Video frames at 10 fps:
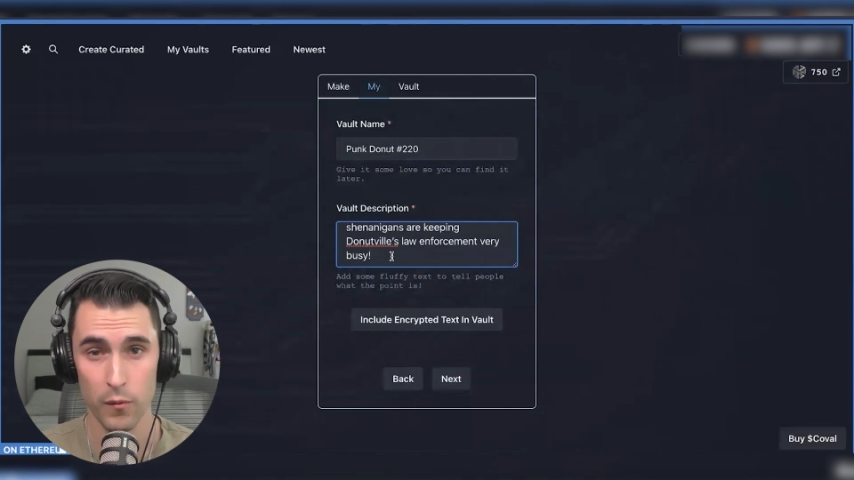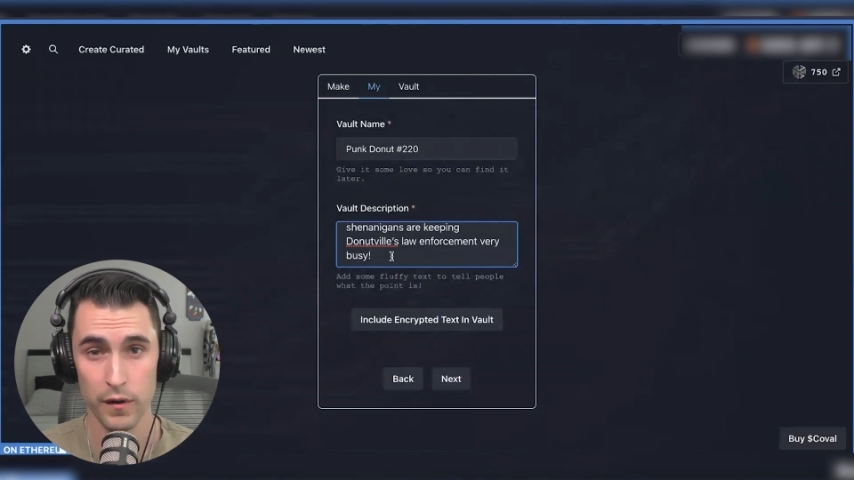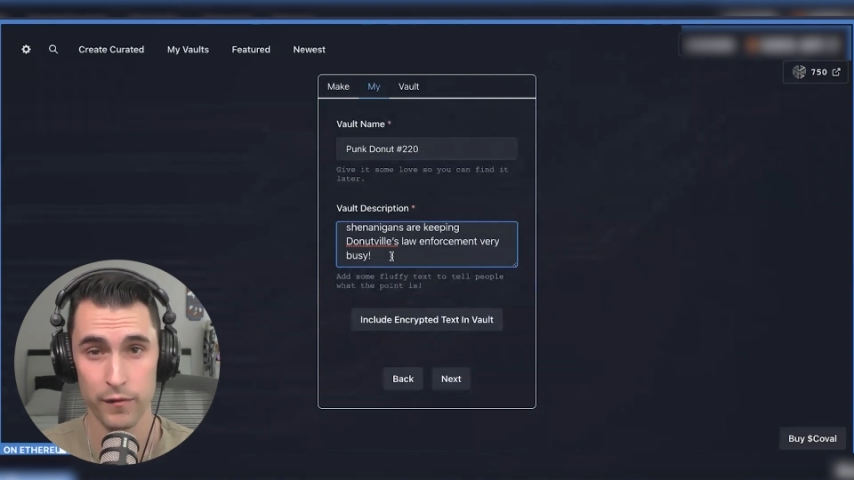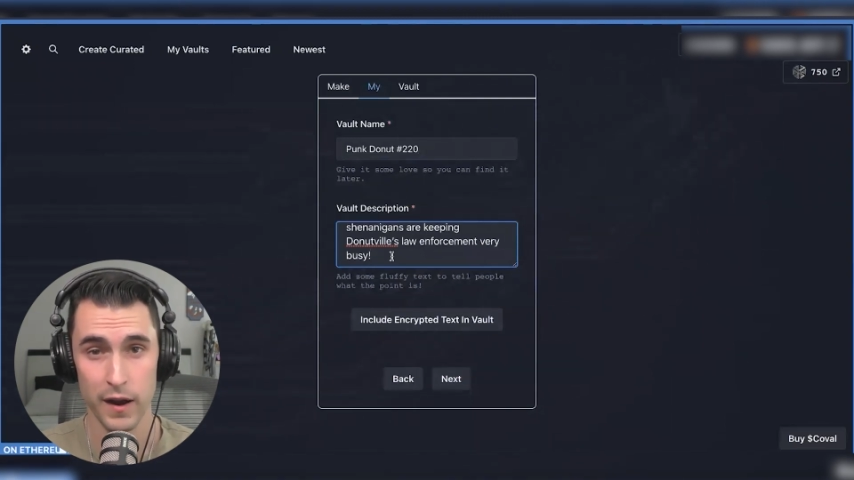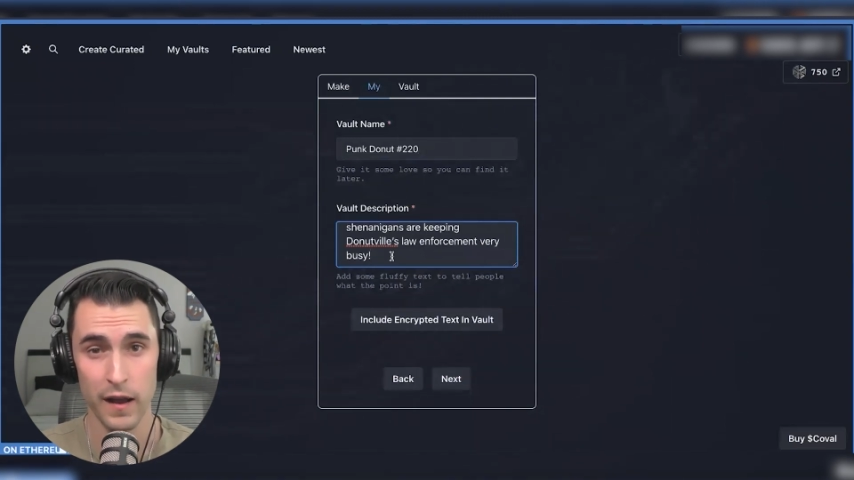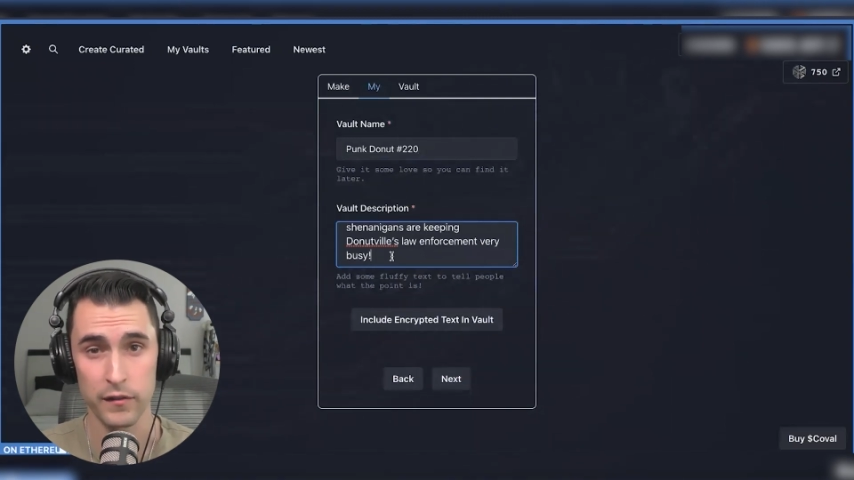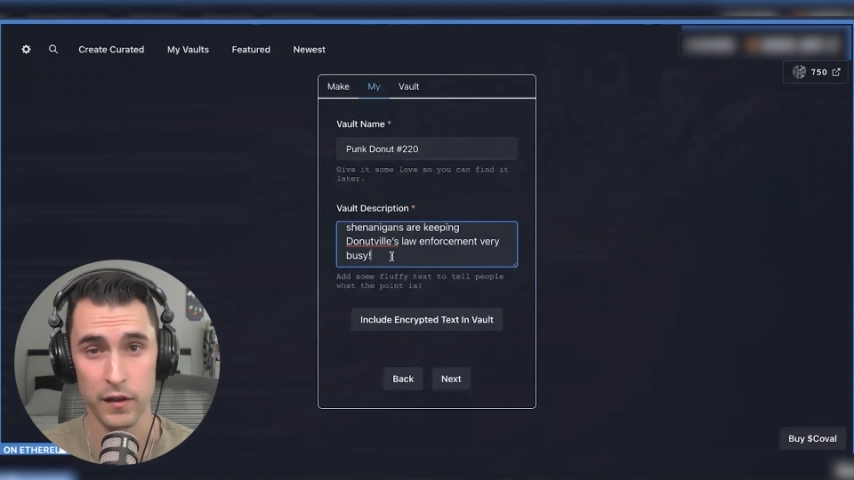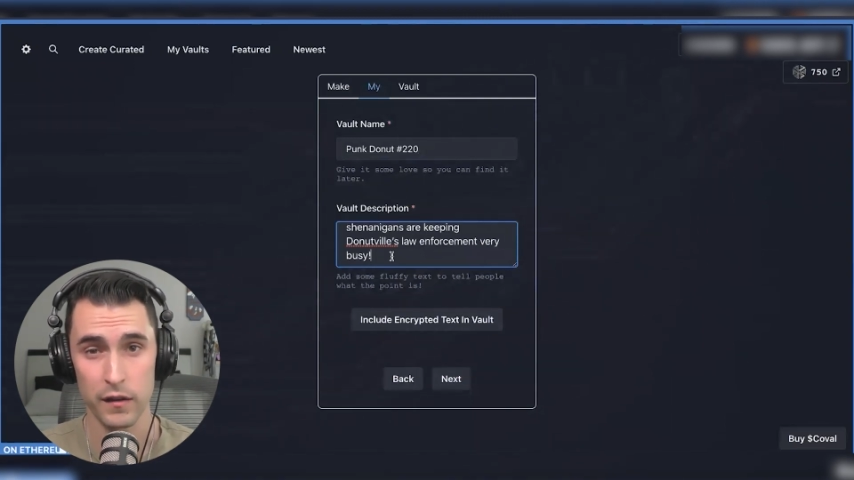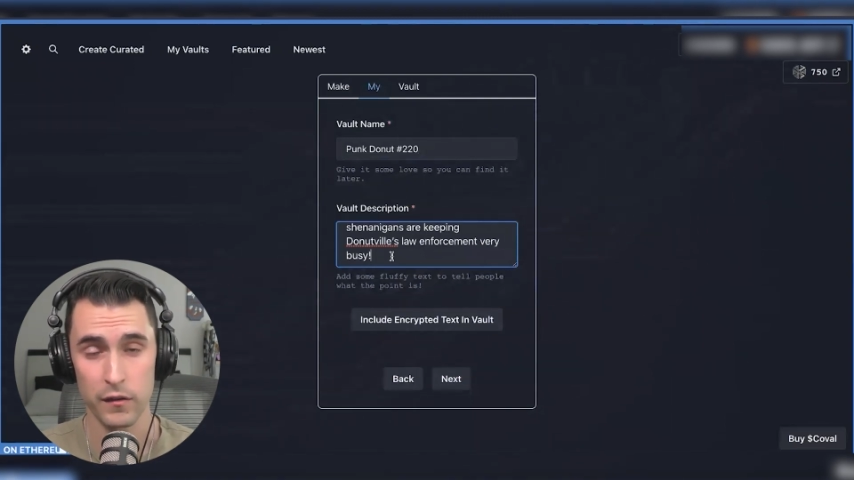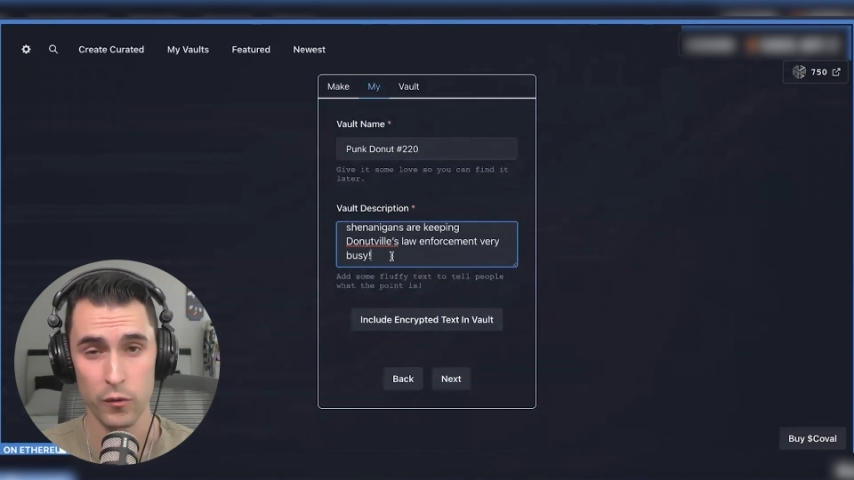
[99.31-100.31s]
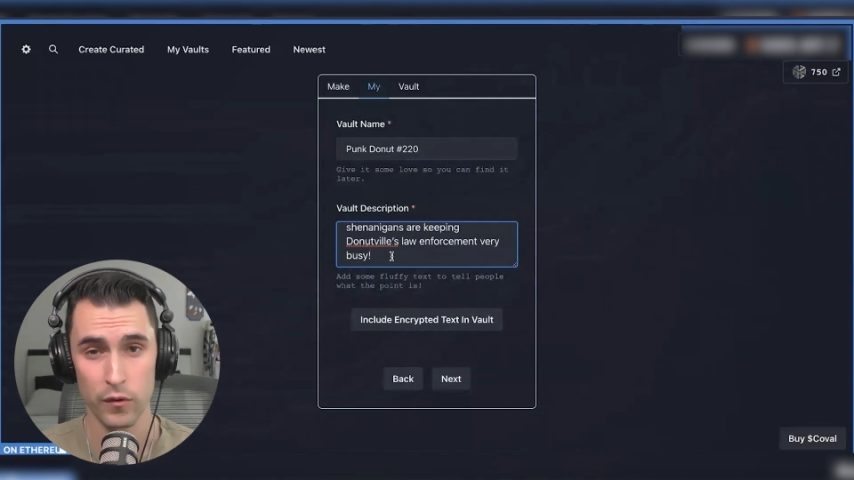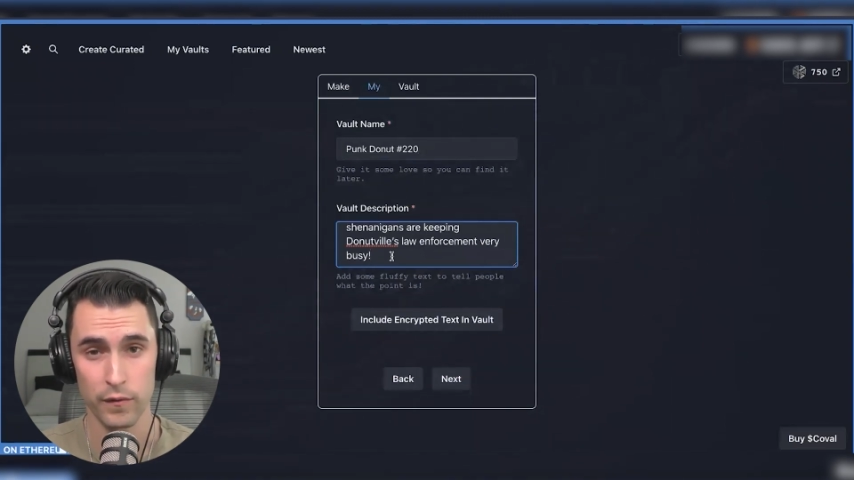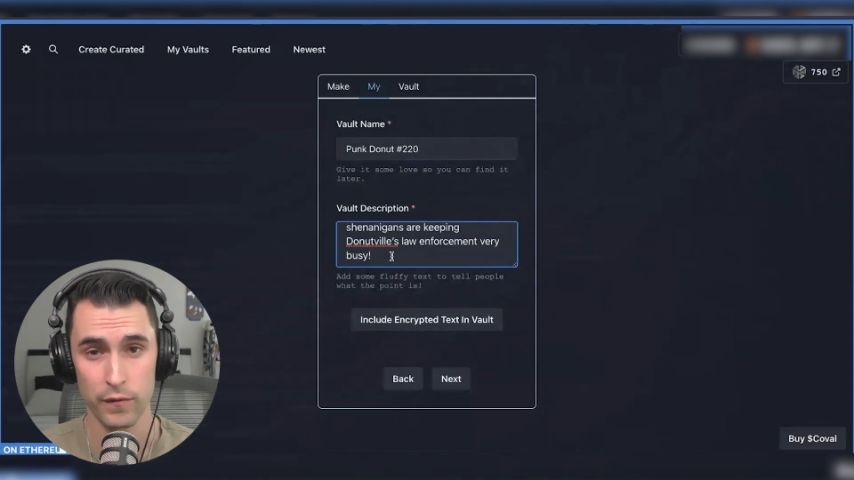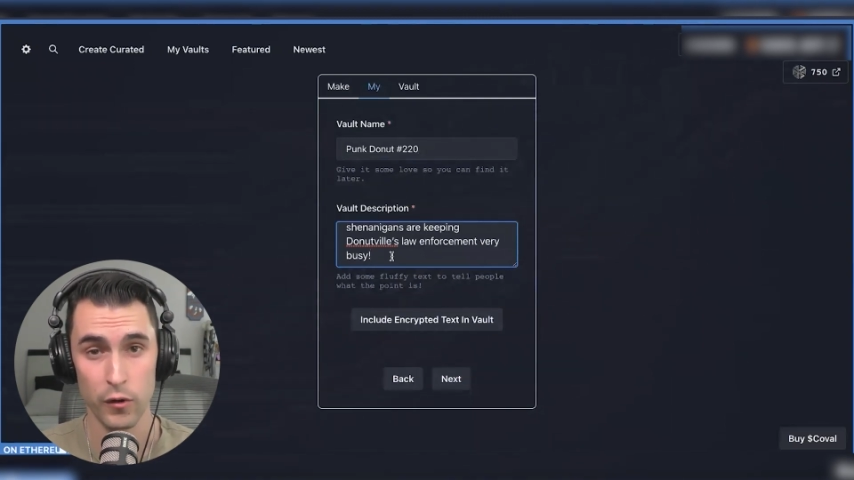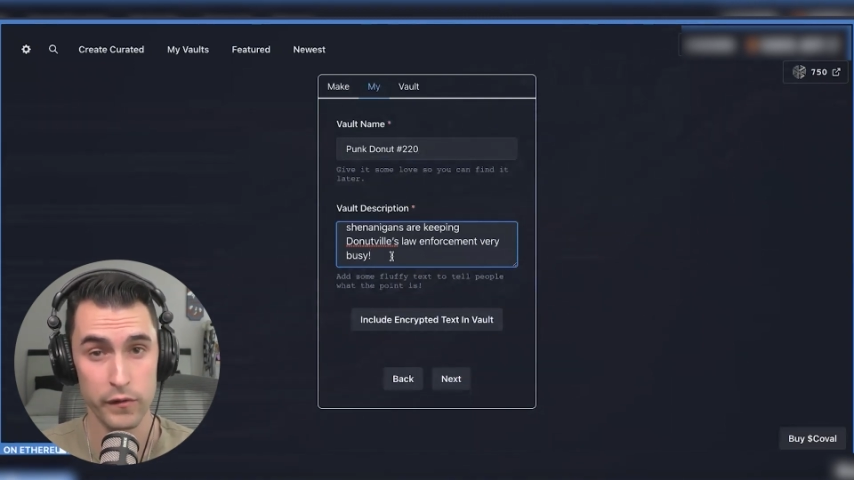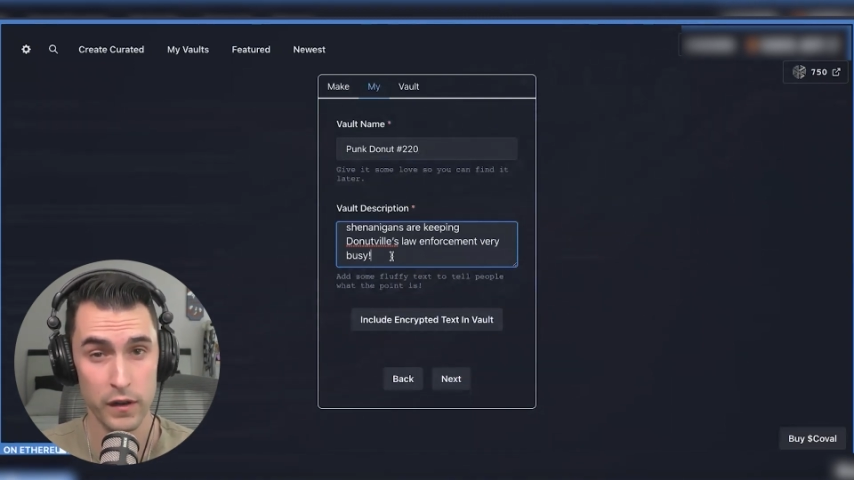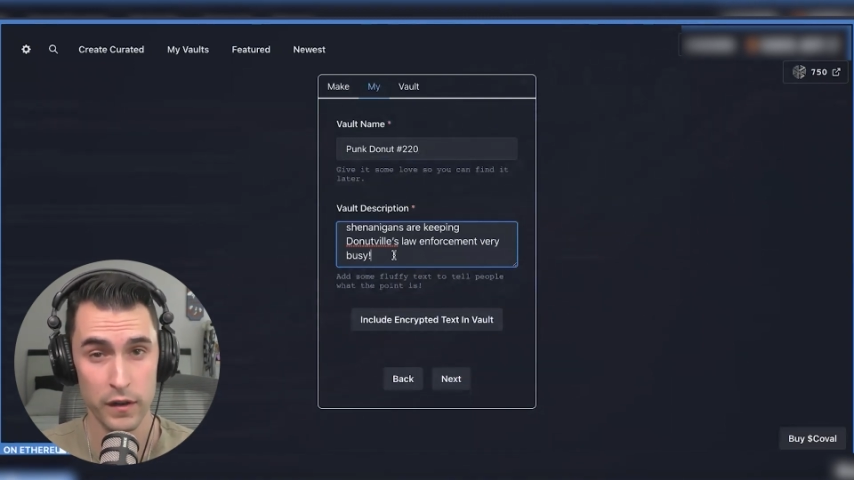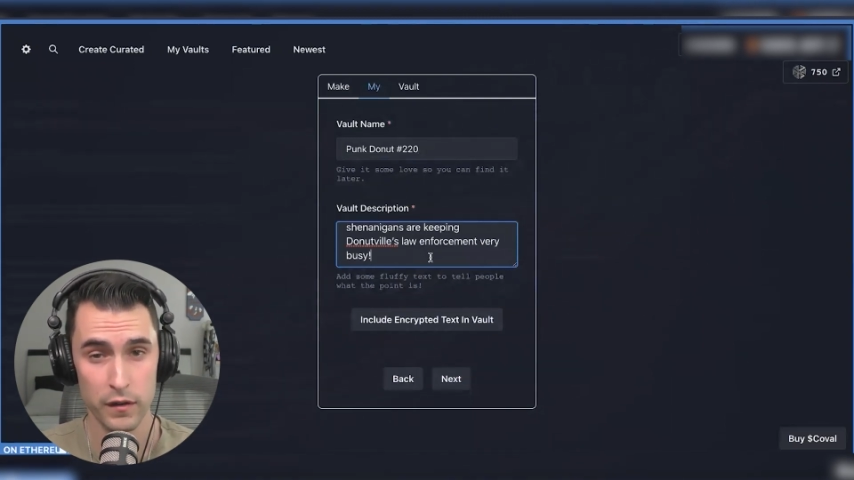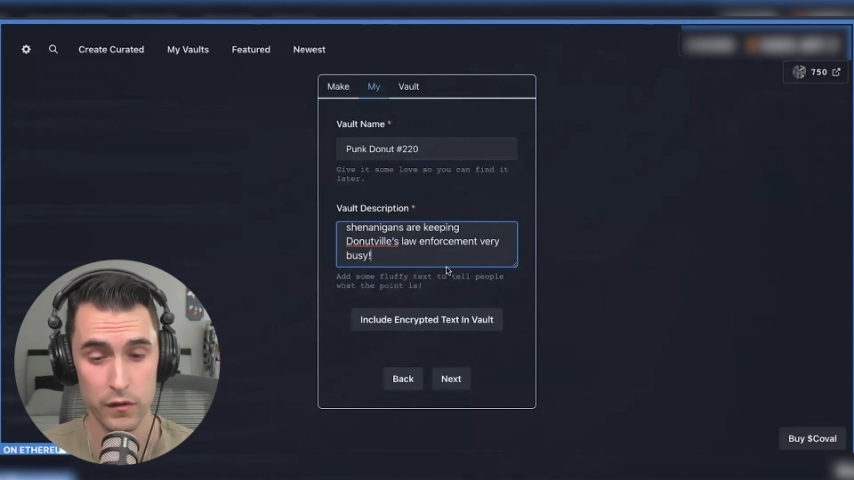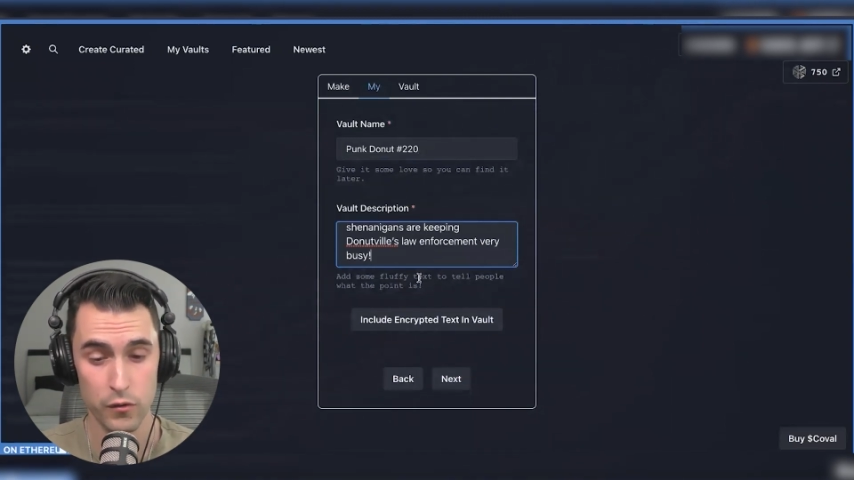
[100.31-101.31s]
whatever asset you're
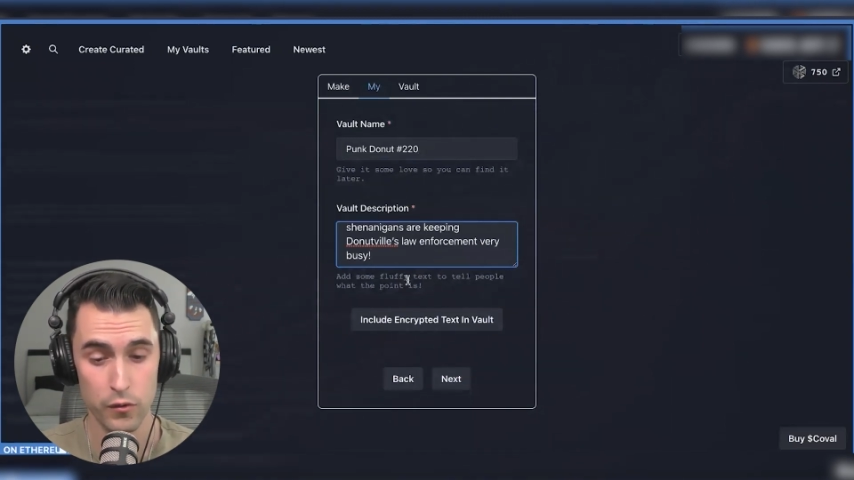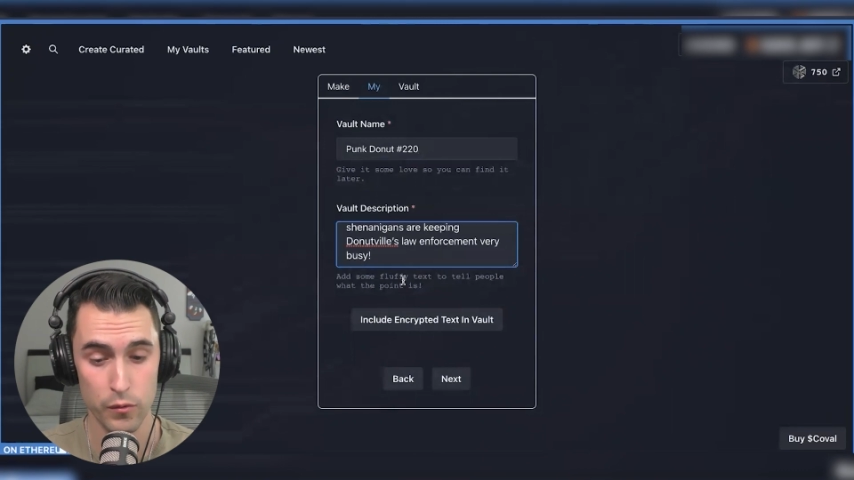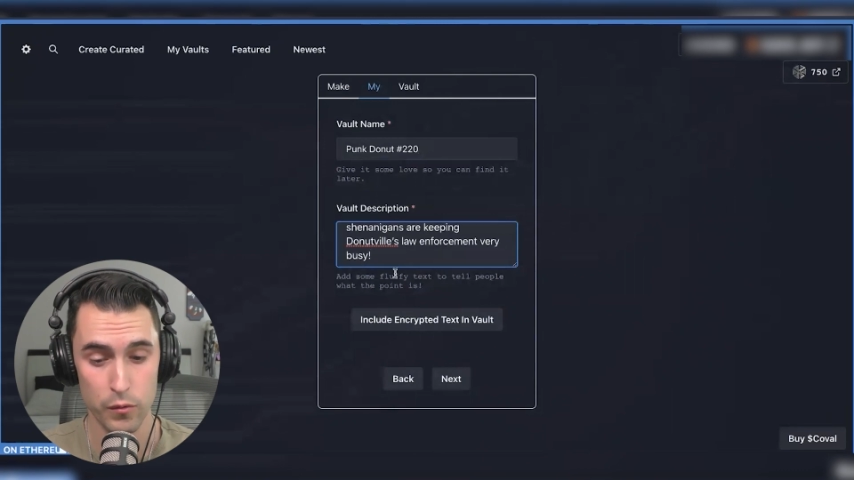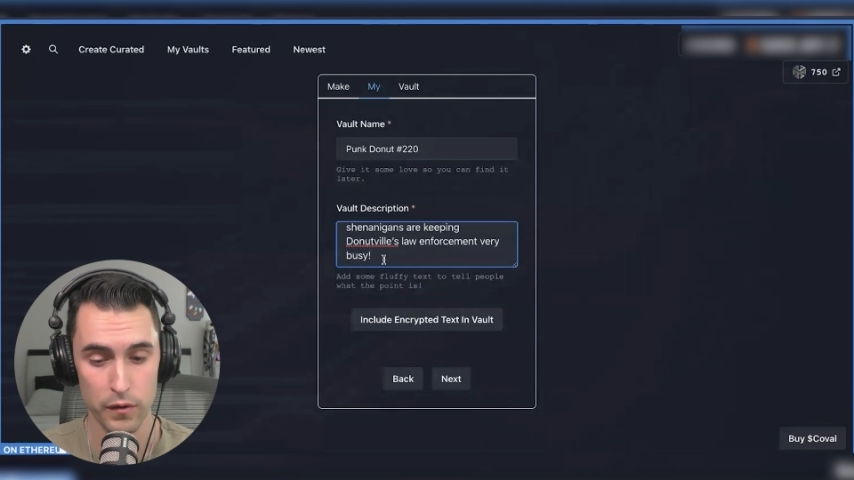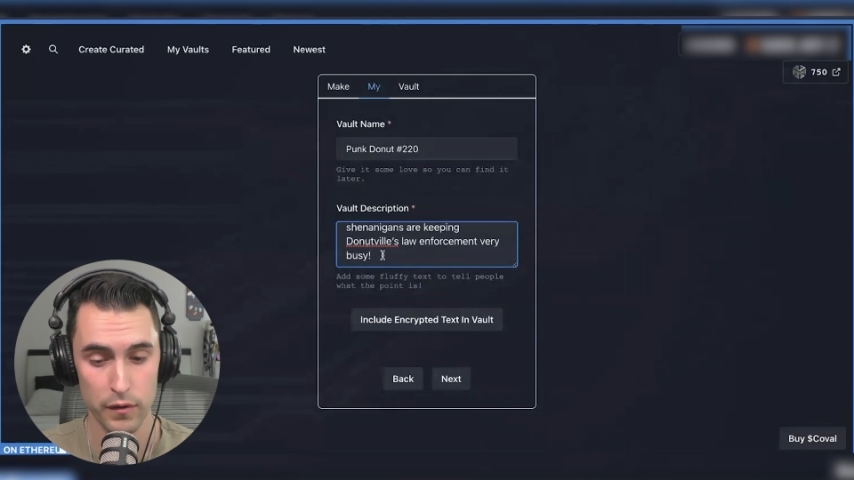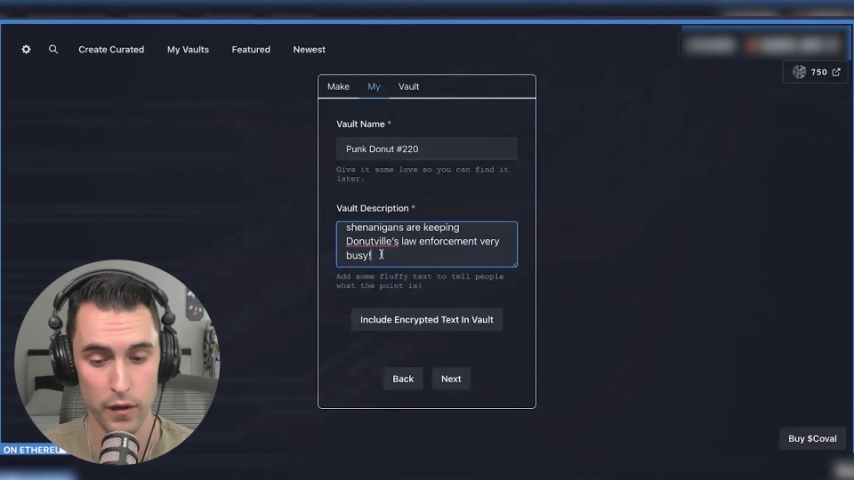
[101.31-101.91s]
vaulting, you